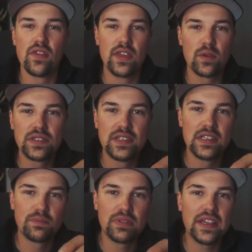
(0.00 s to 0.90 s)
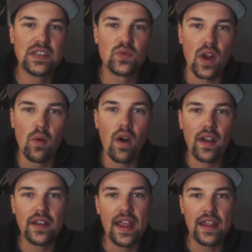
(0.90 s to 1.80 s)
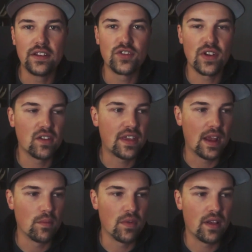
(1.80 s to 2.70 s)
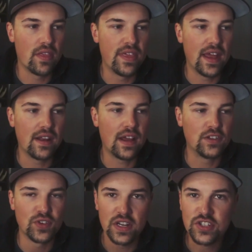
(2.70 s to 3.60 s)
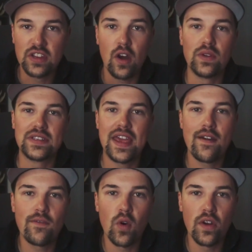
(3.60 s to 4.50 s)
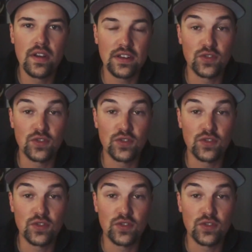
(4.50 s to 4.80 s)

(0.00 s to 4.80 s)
there was this place where I wanted to hang a trail camera that I traditionally always have one,